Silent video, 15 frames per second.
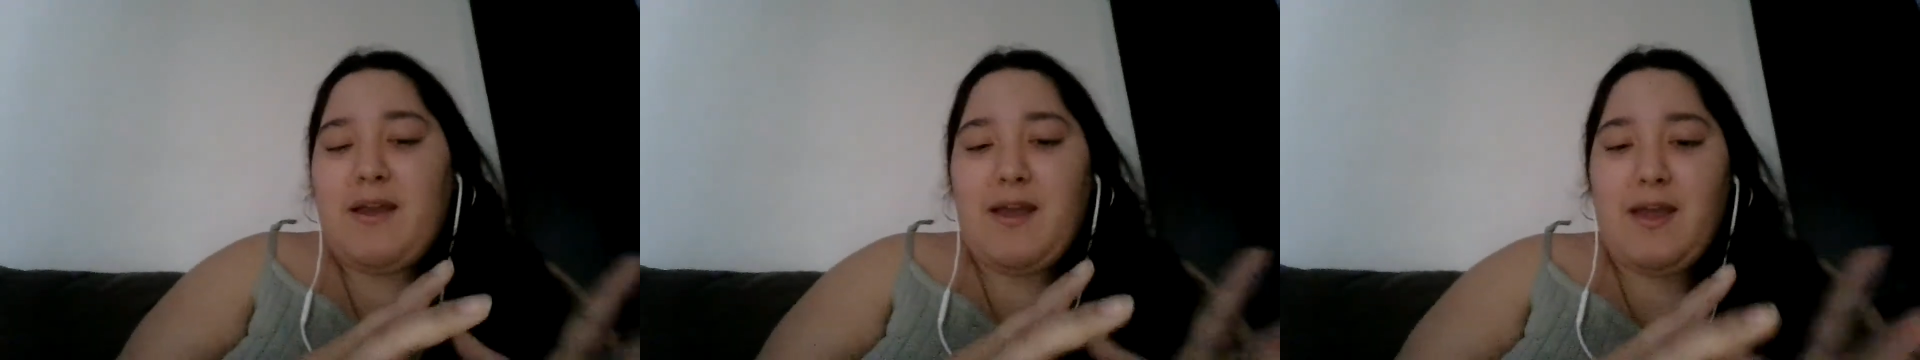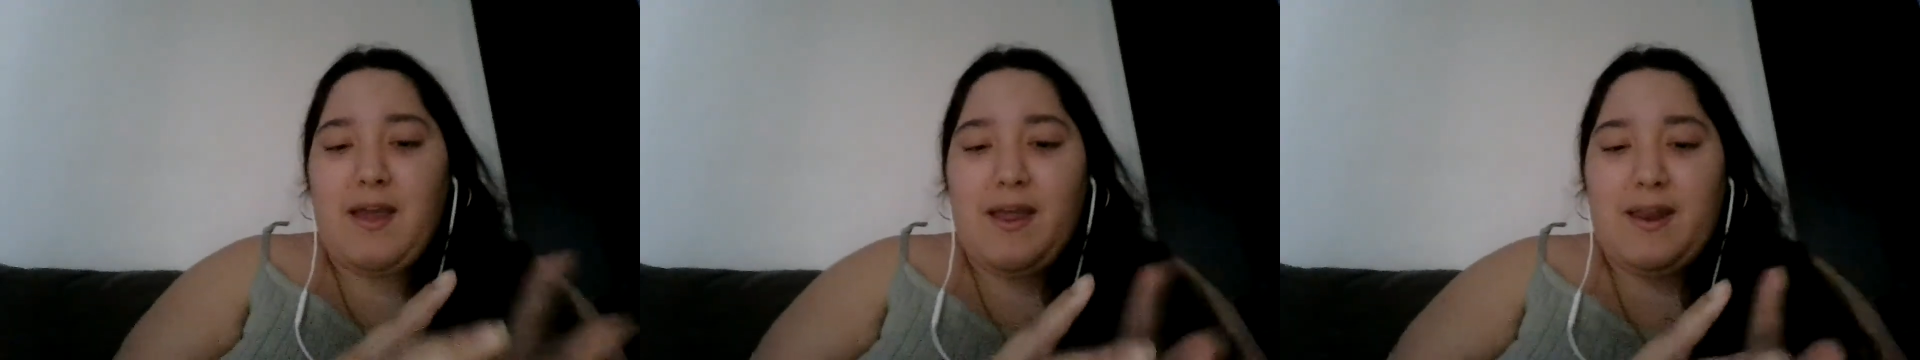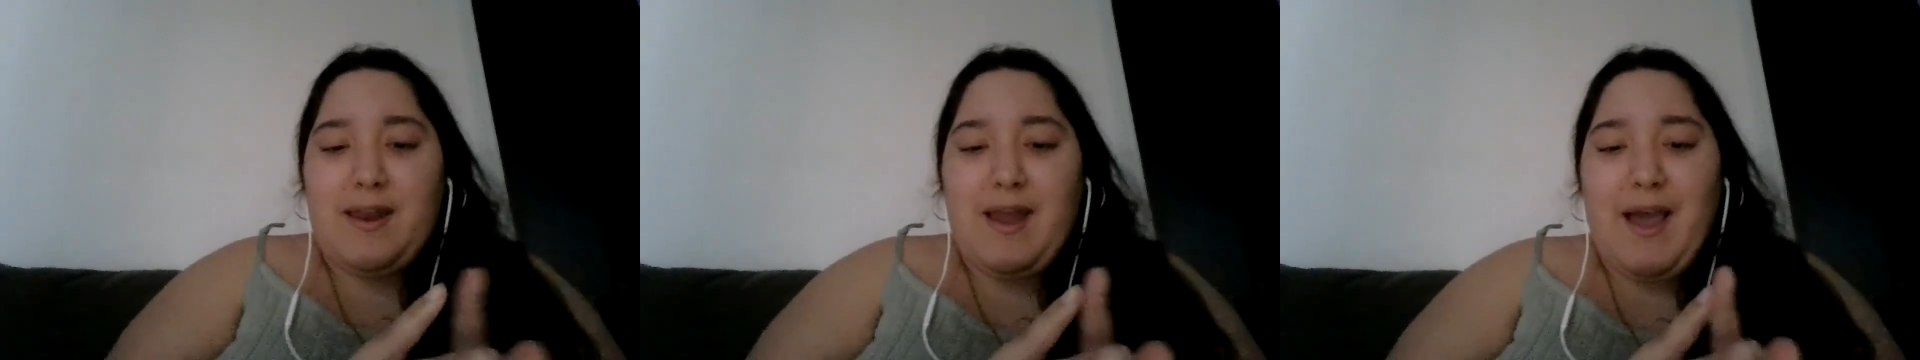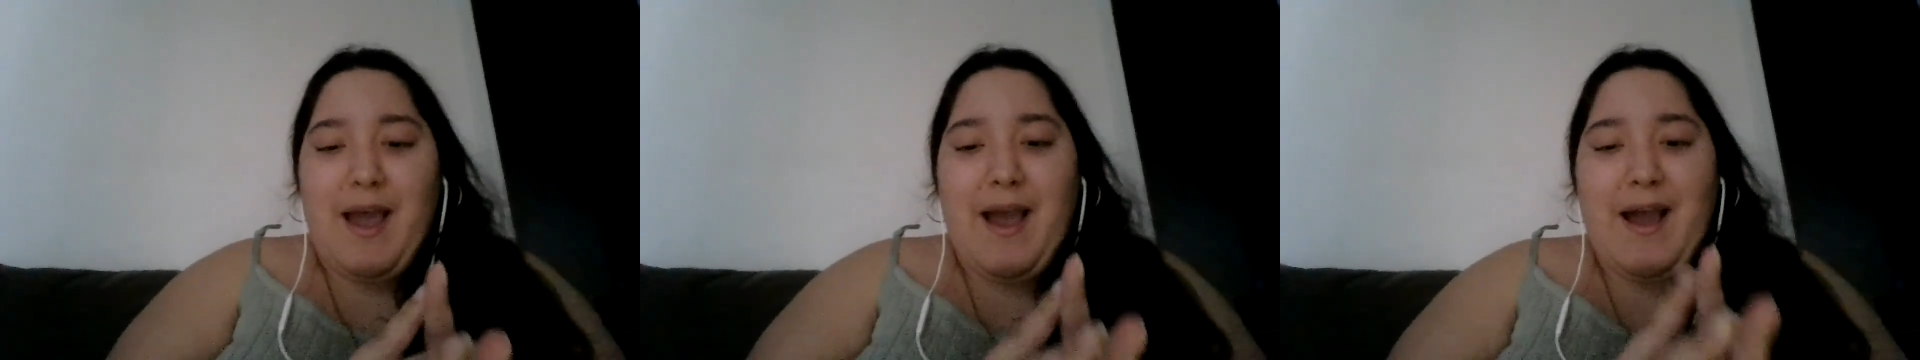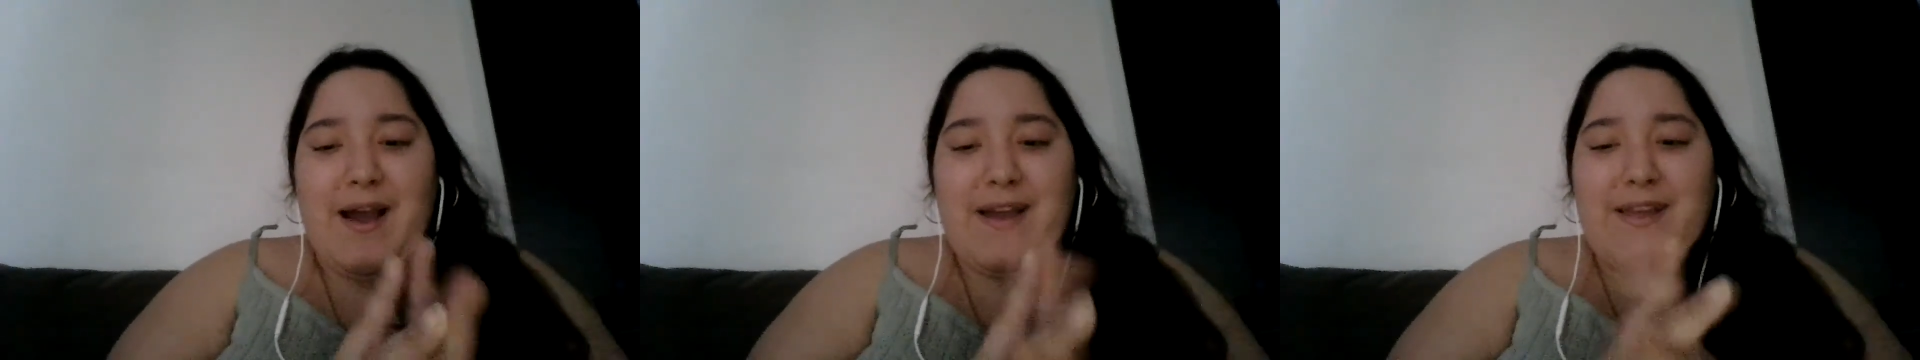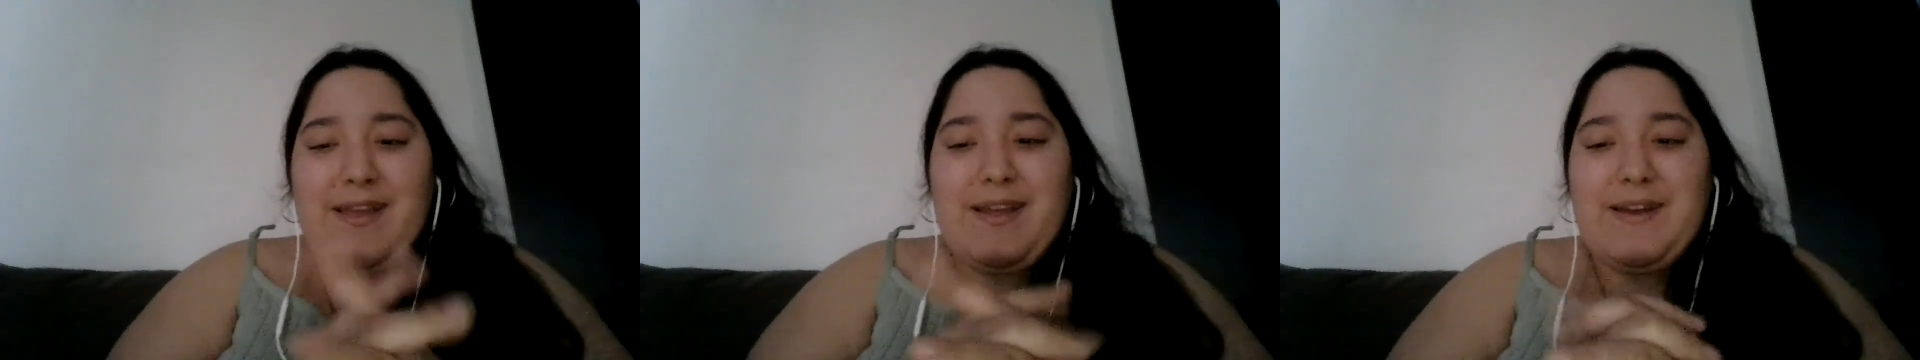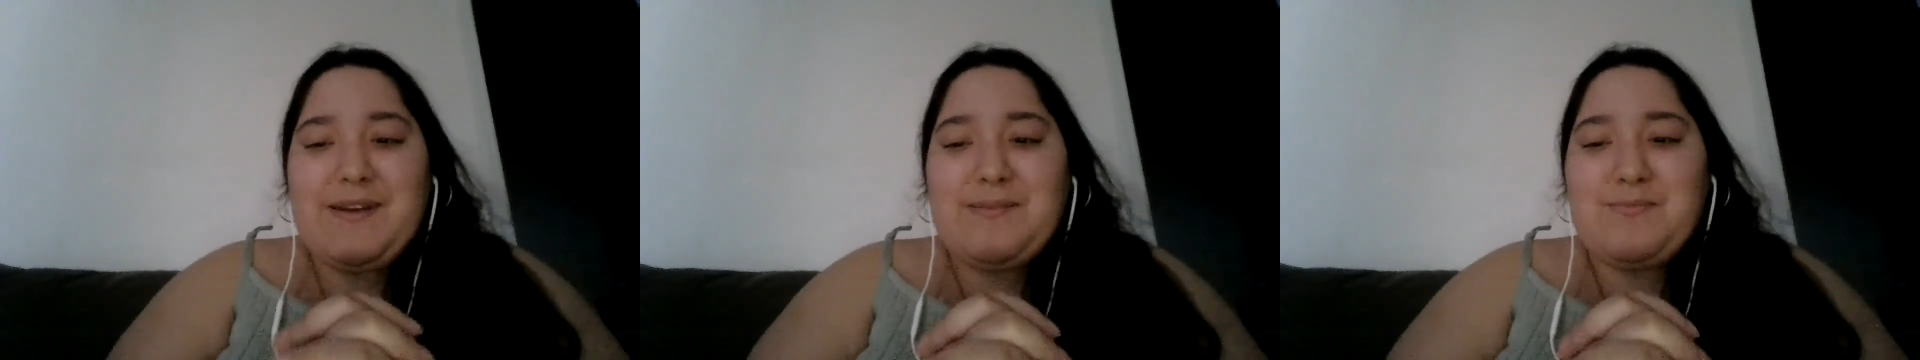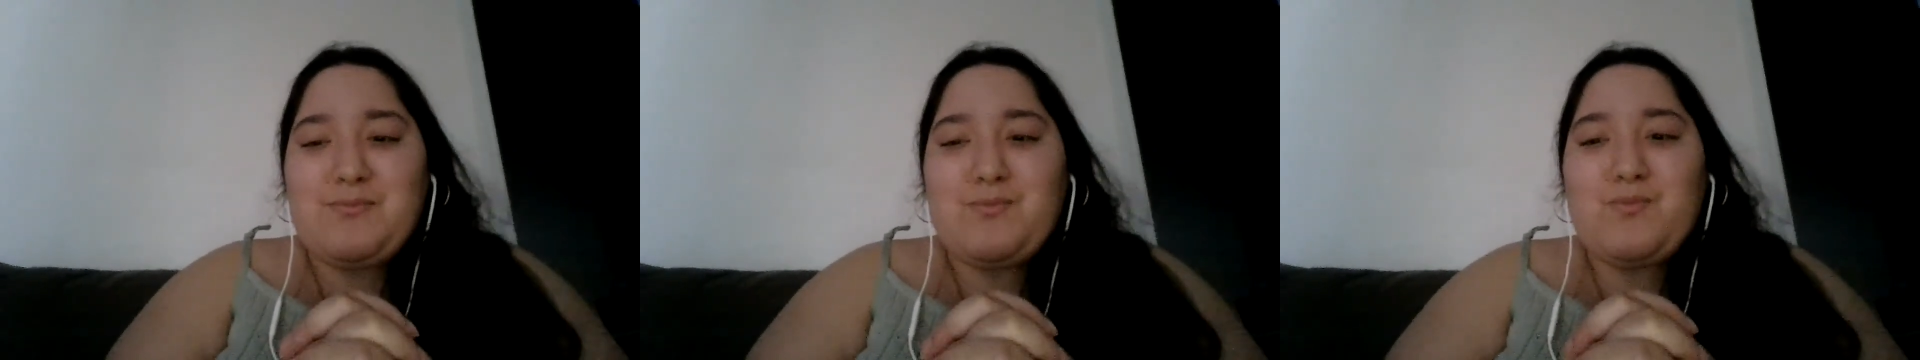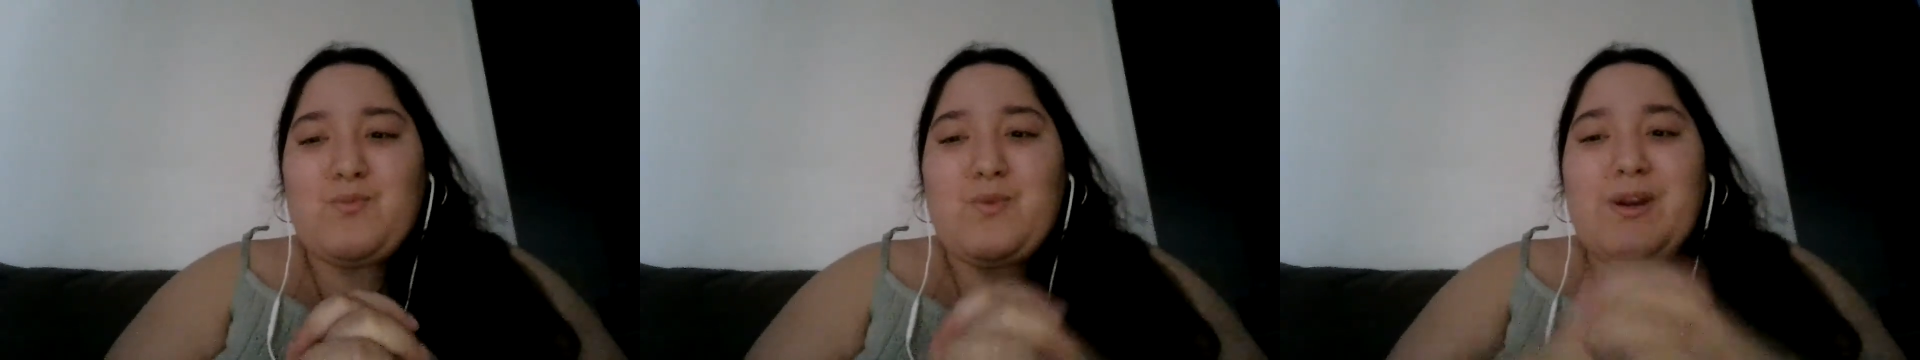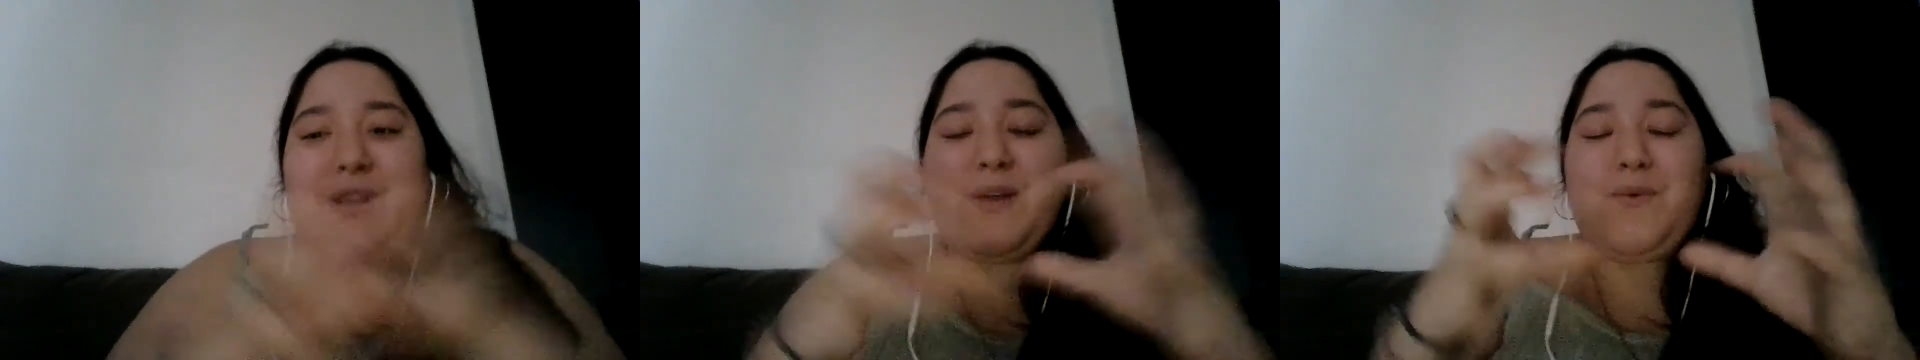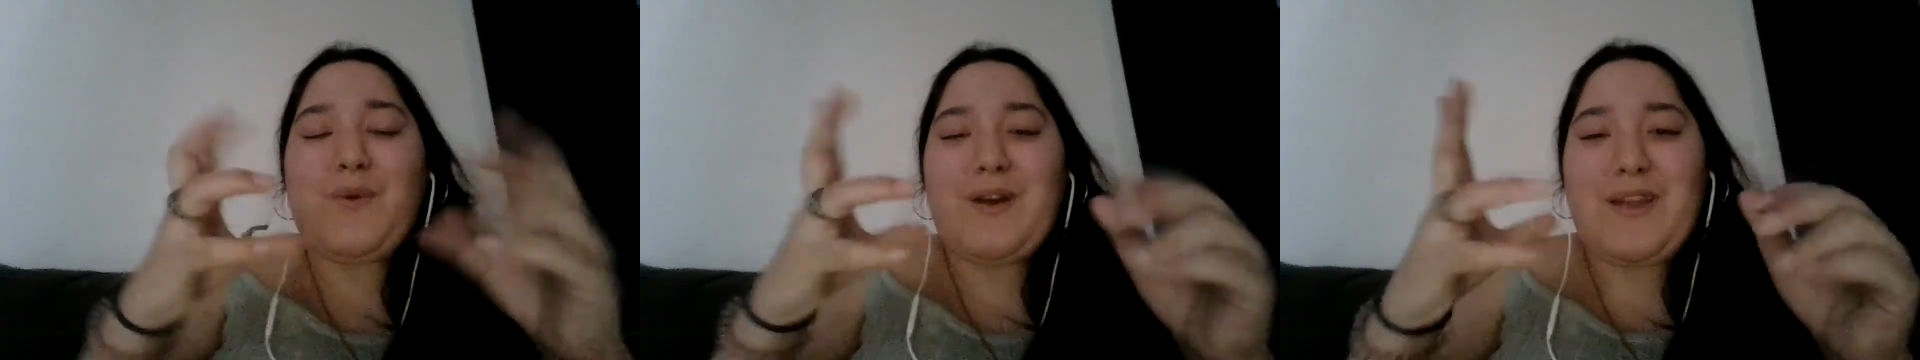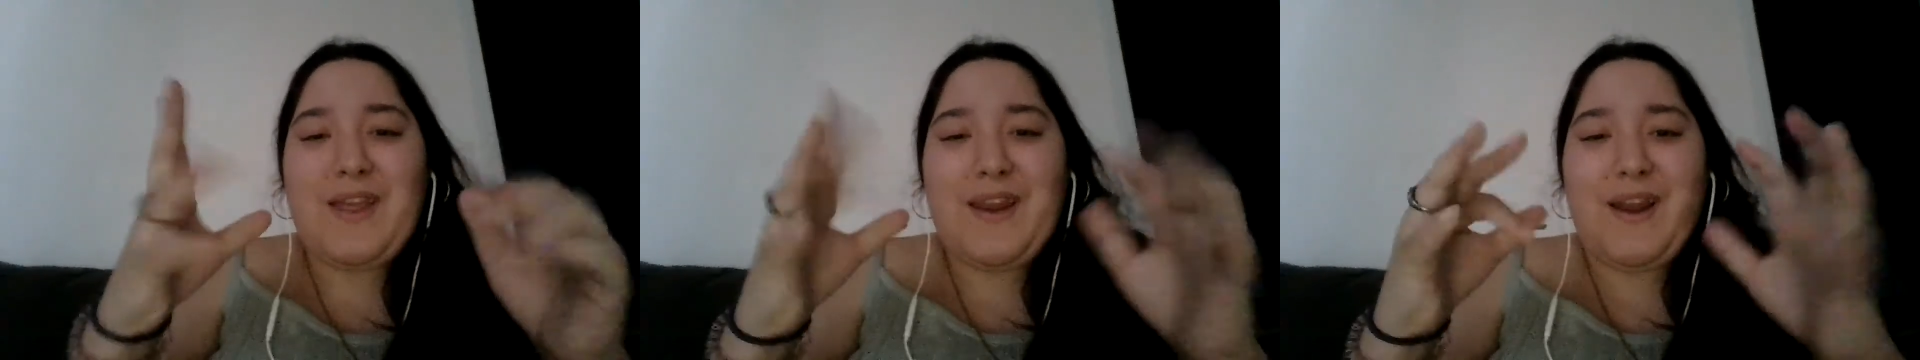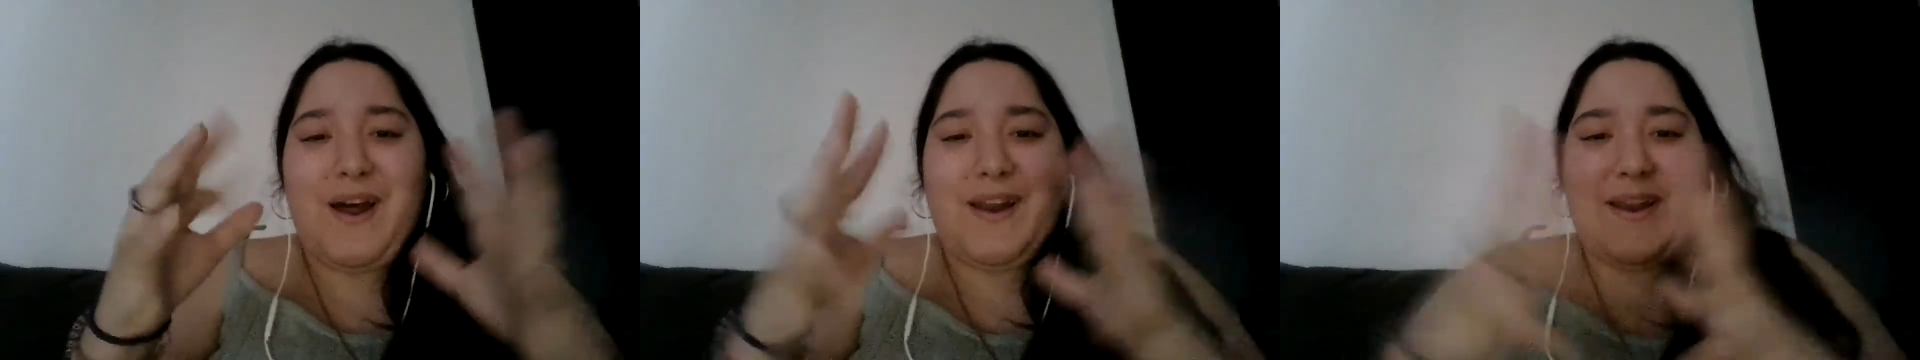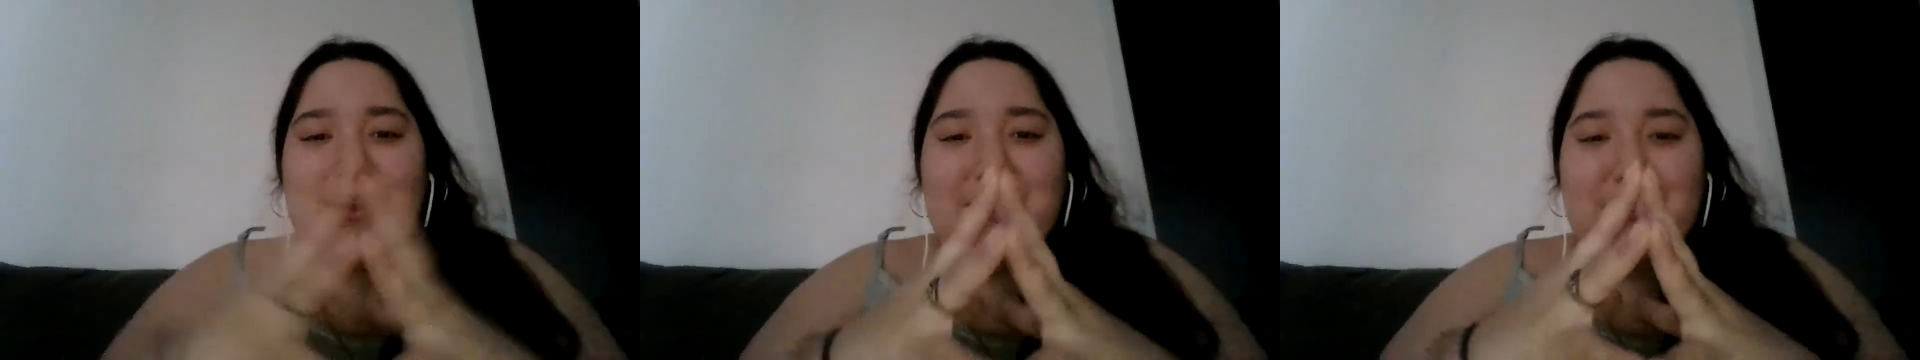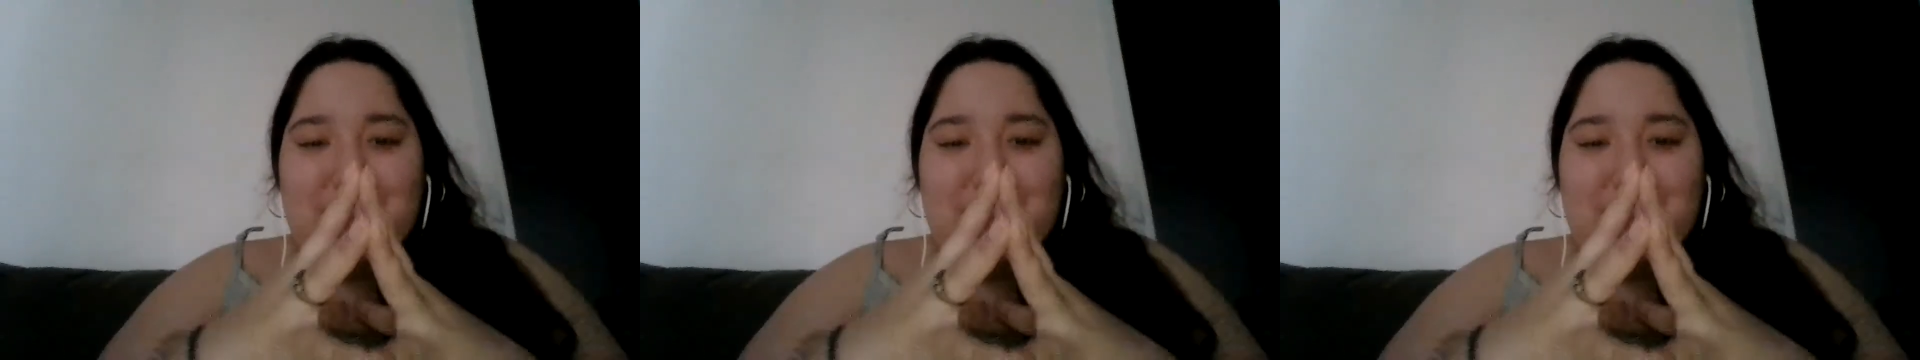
And I am really working on it